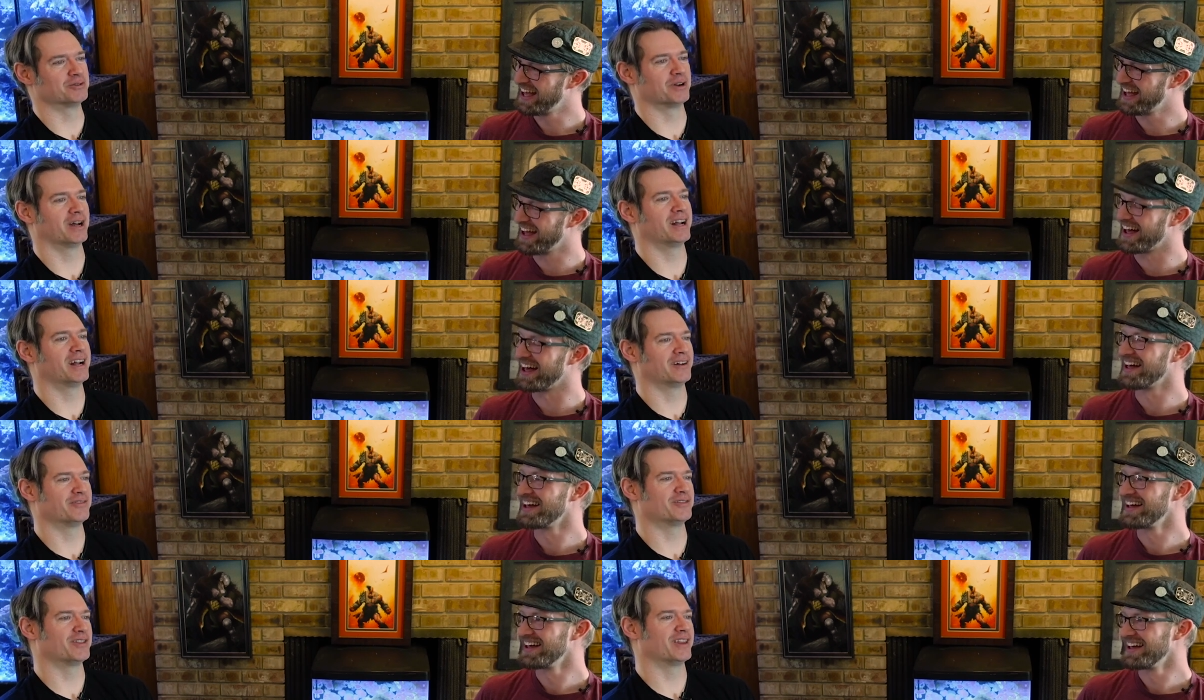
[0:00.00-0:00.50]

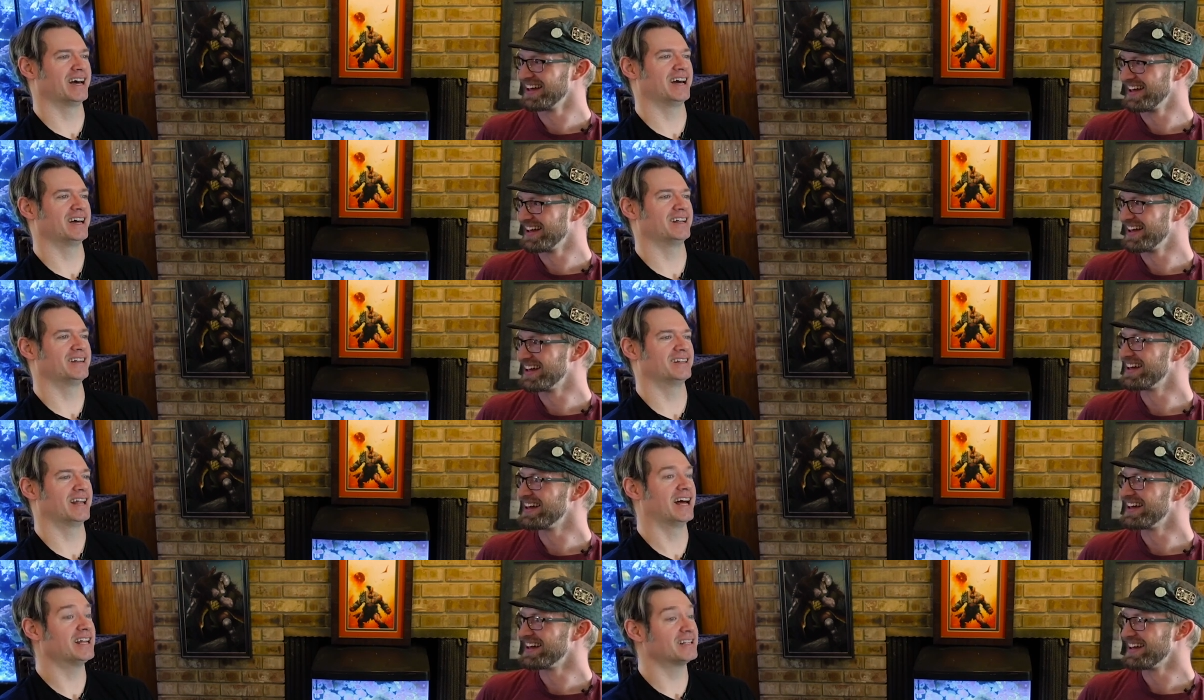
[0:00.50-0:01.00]
Speaker 1: right after that.
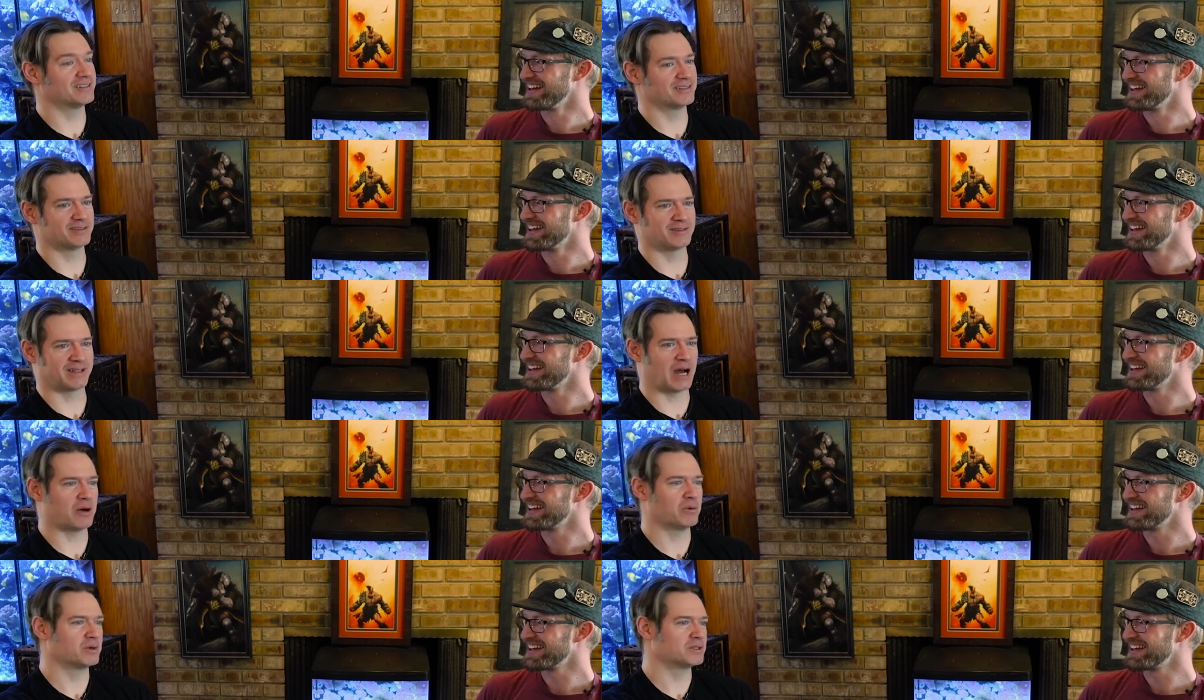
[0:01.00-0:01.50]
And that,
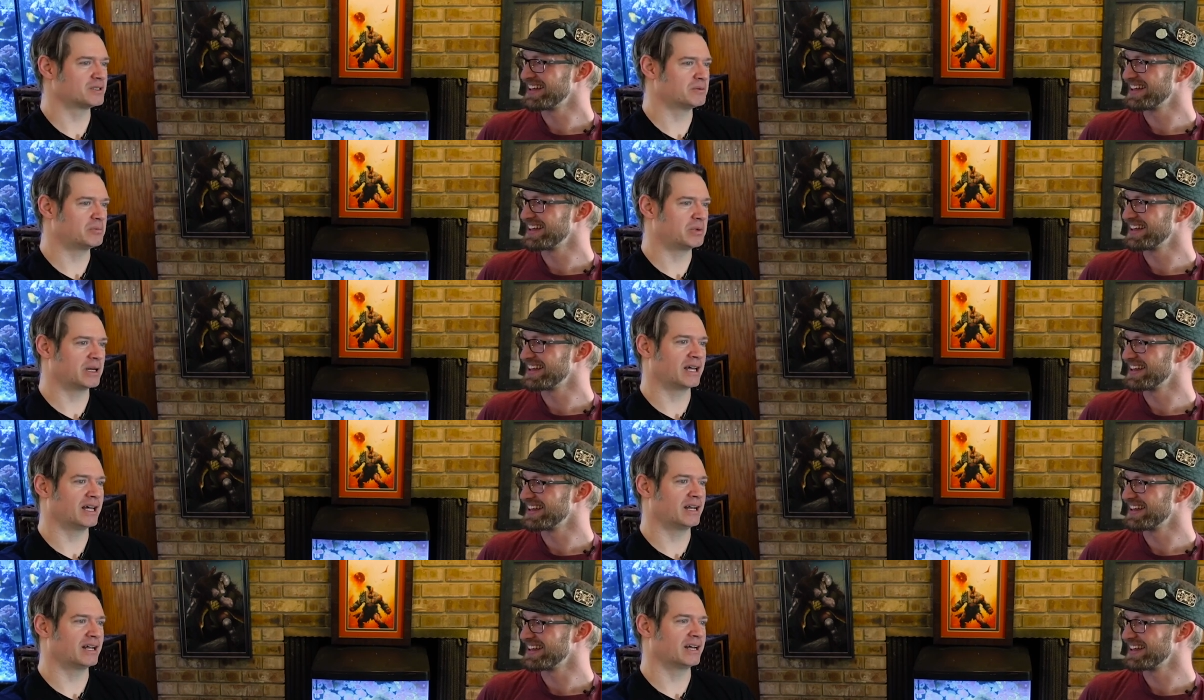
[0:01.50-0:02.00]
that was the
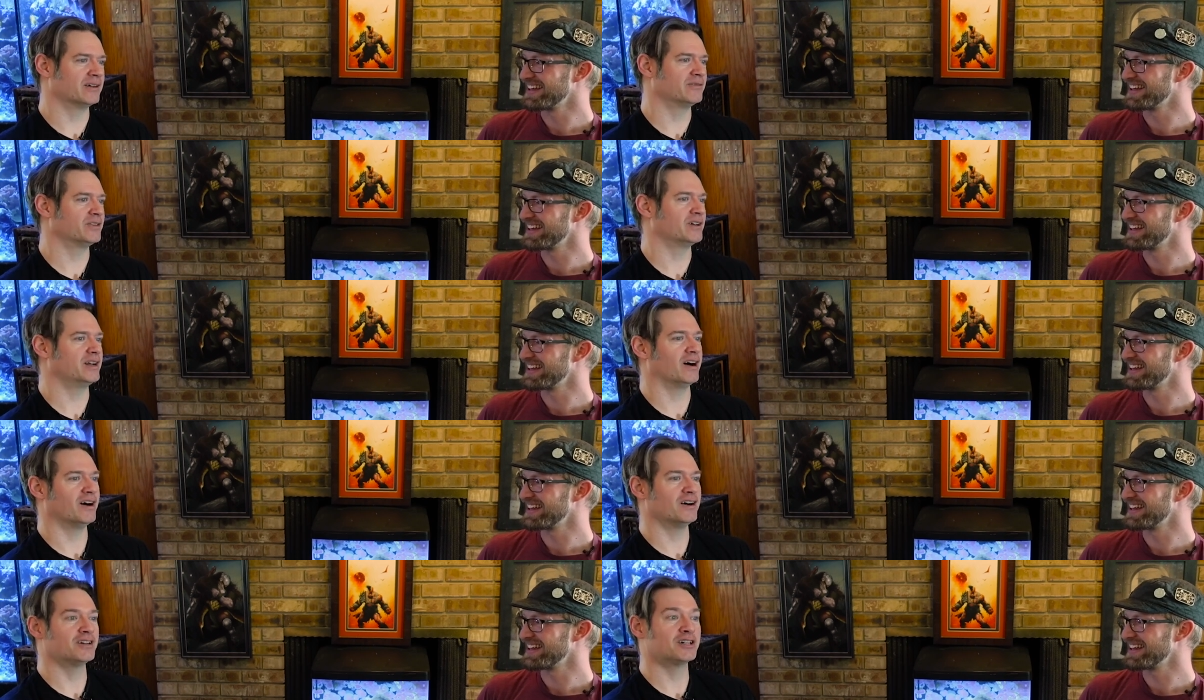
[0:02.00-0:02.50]
beginning of
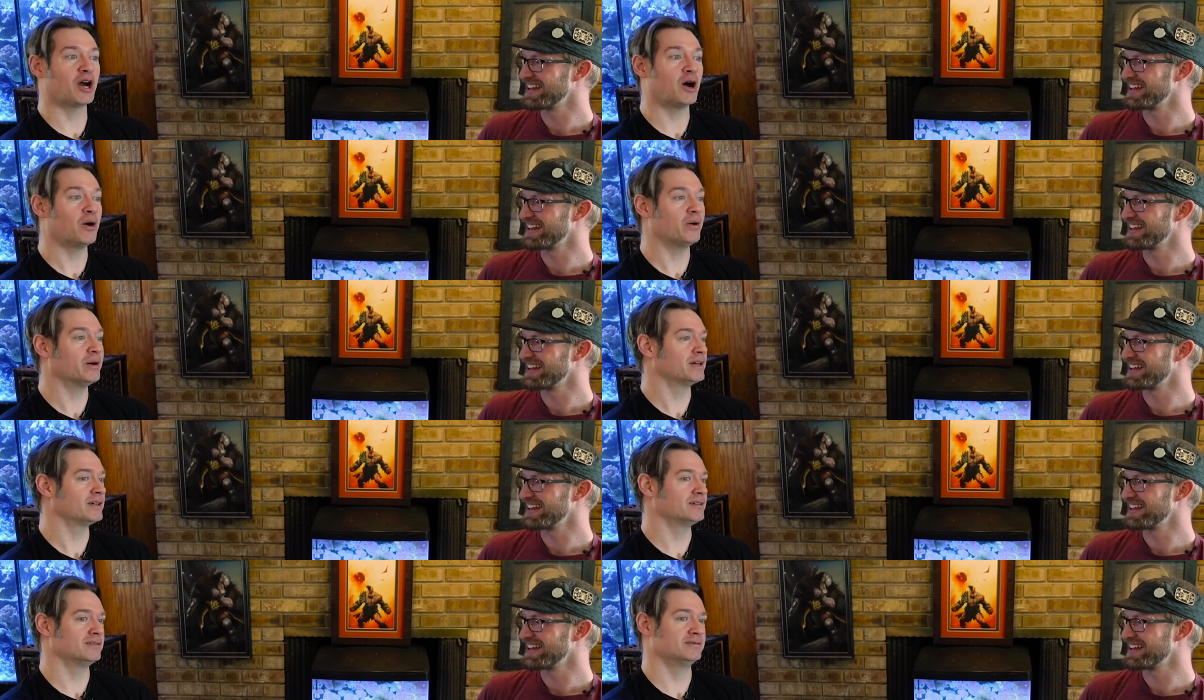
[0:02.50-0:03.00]
an
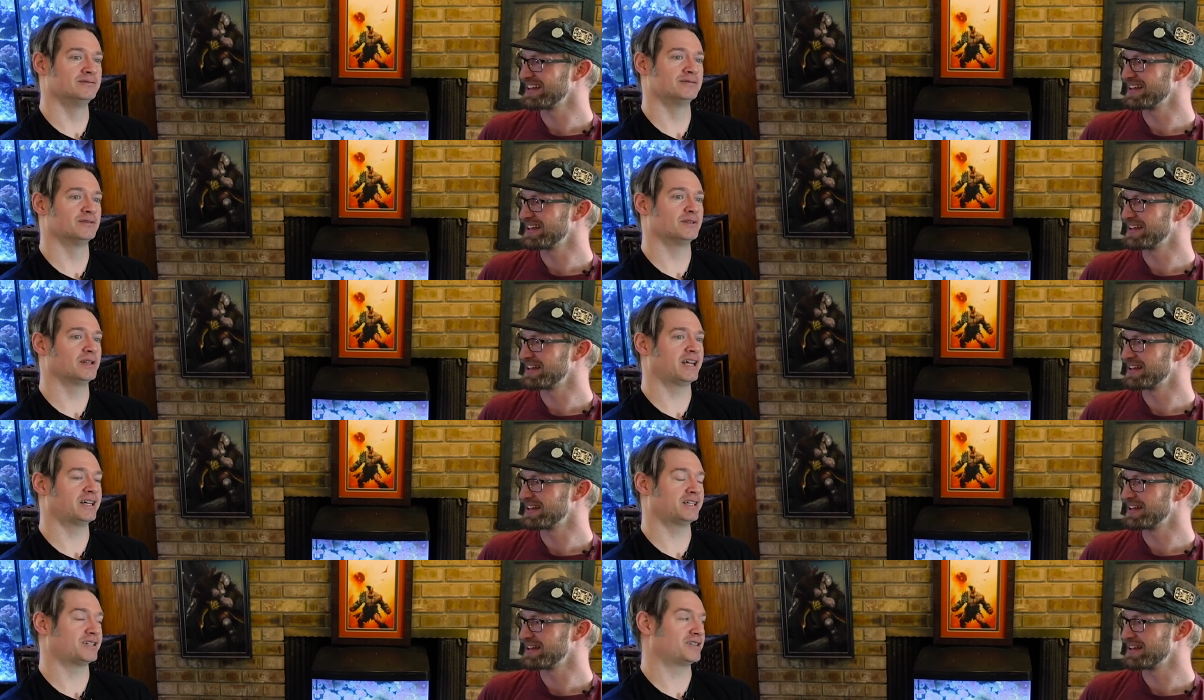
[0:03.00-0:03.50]
ongoing
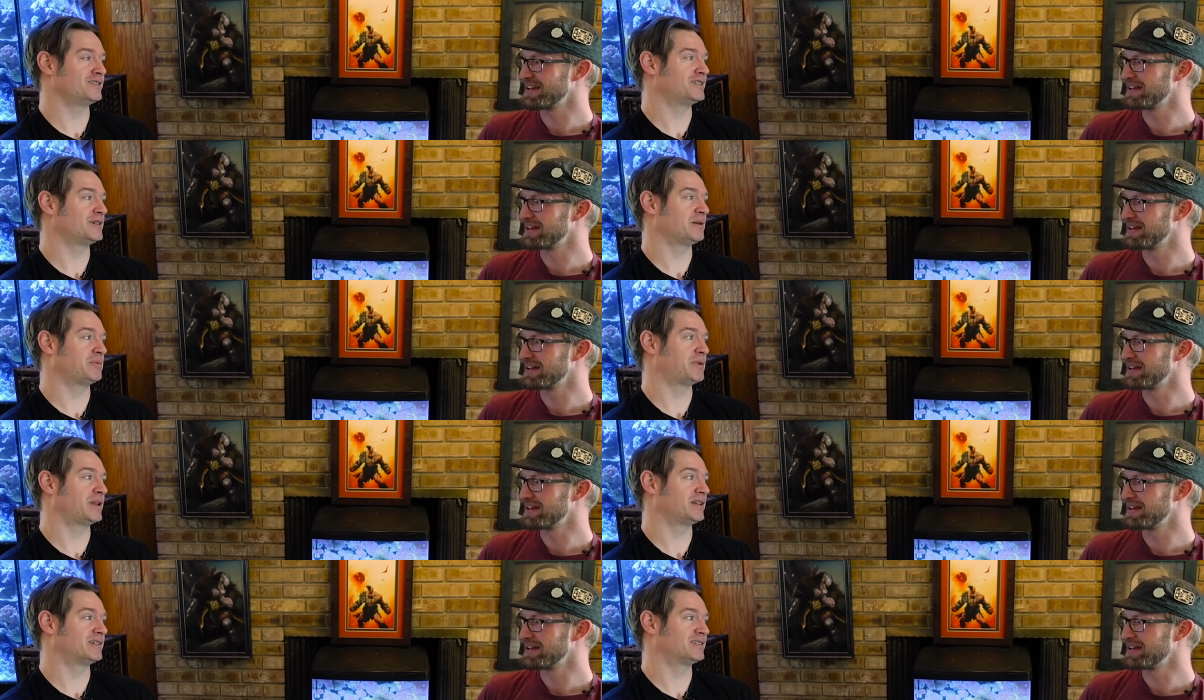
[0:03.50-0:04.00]

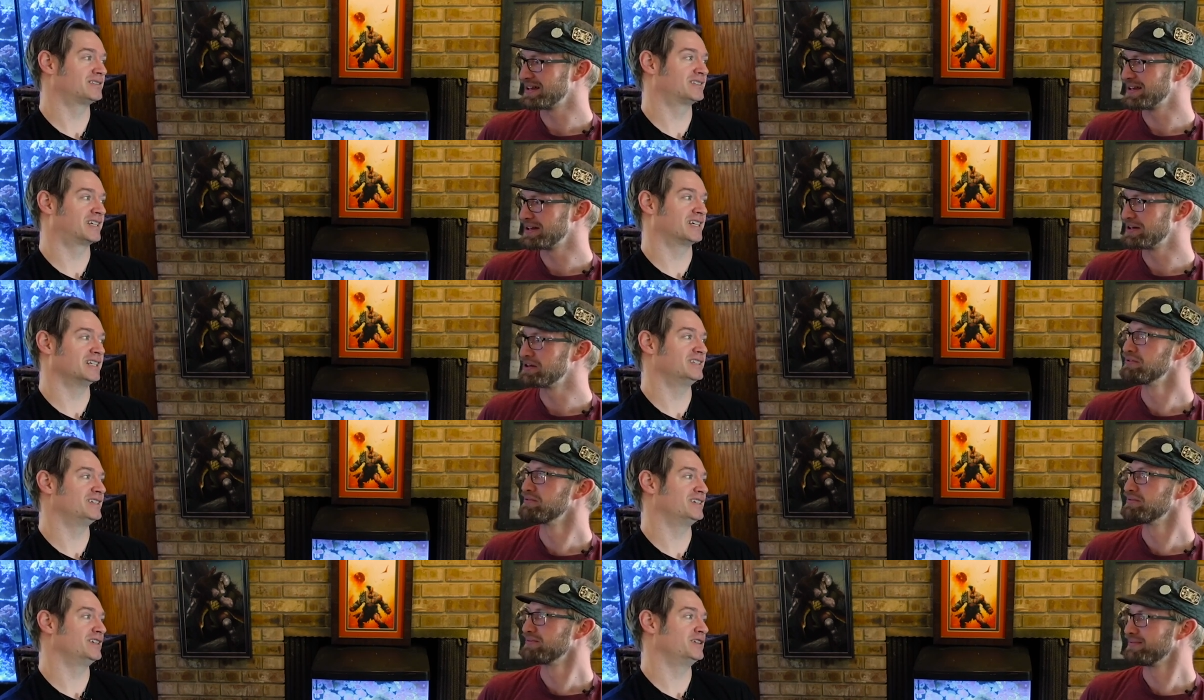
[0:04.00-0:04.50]
relationship that
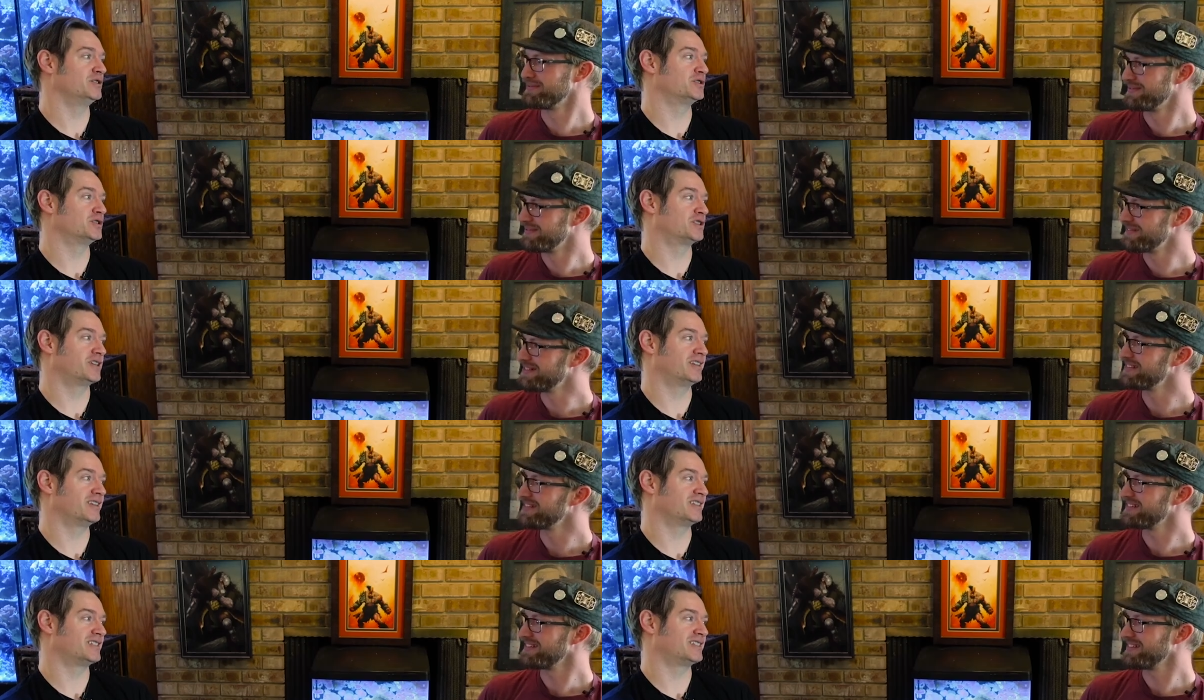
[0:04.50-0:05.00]
continues
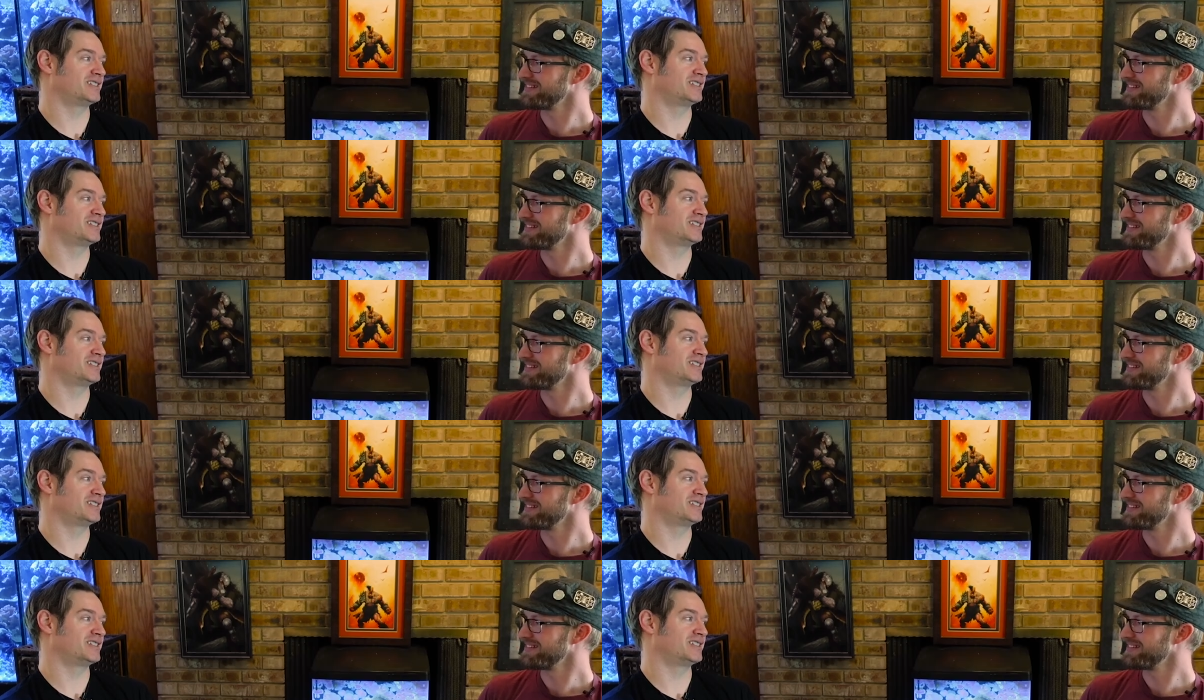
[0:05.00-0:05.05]
to this